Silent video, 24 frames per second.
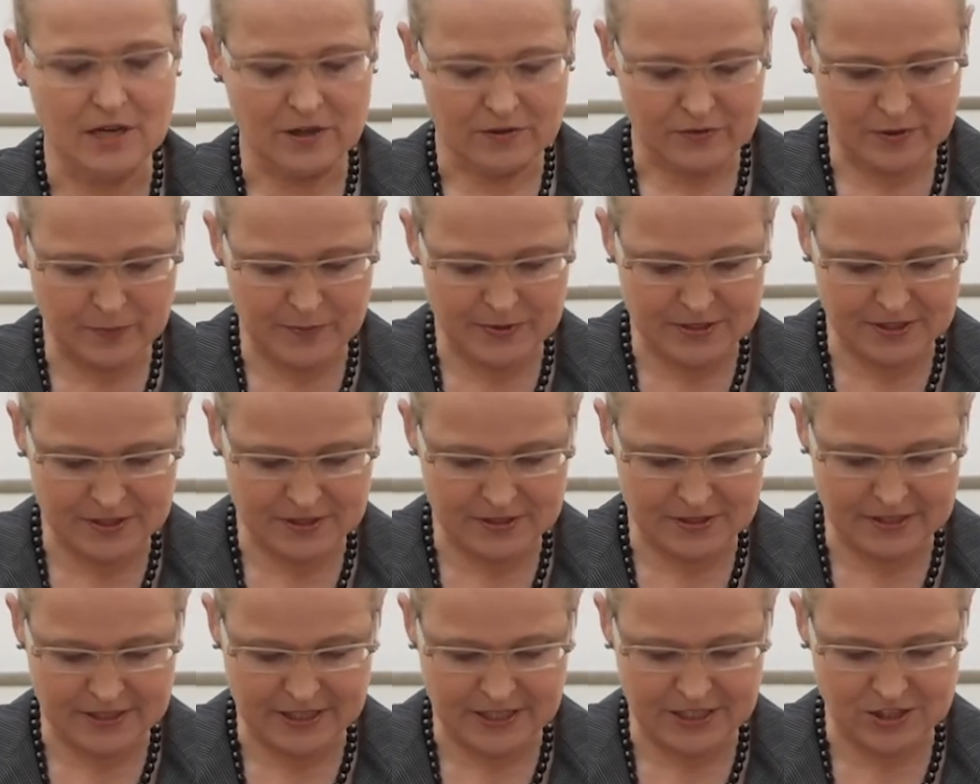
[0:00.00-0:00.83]

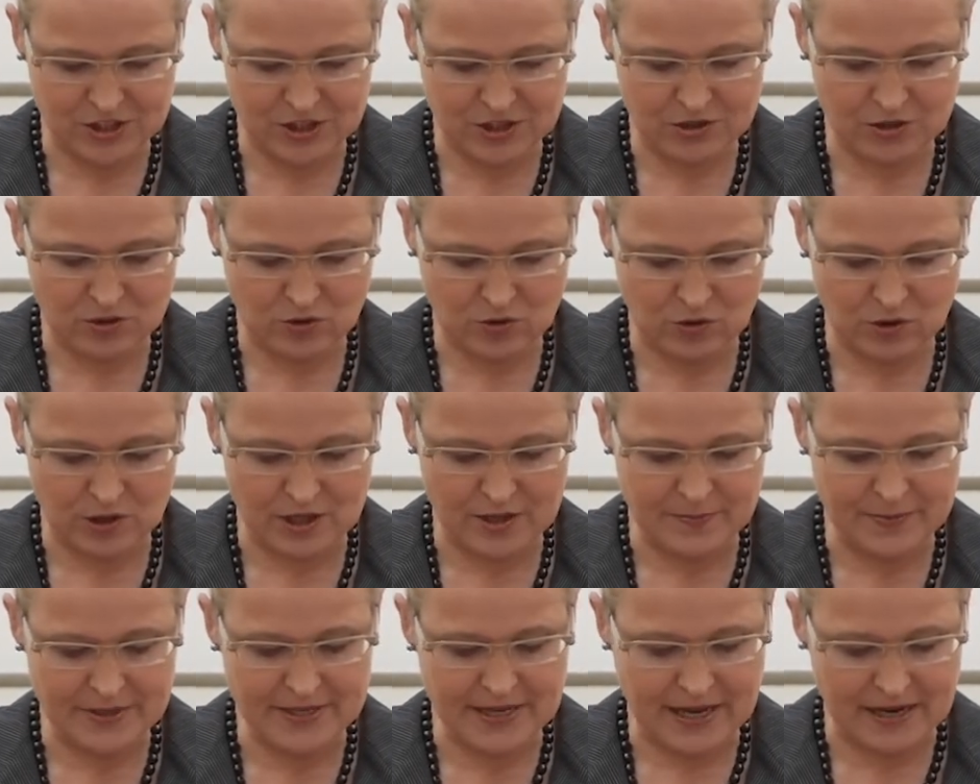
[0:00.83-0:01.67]
representation, or
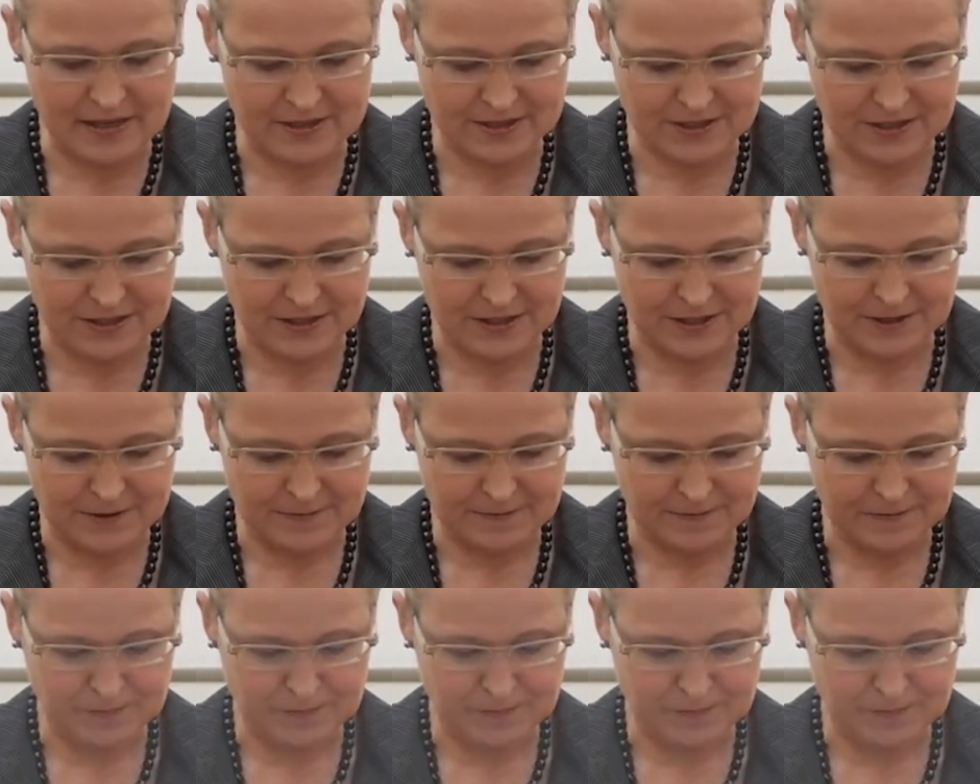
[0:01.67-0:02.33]
liminality.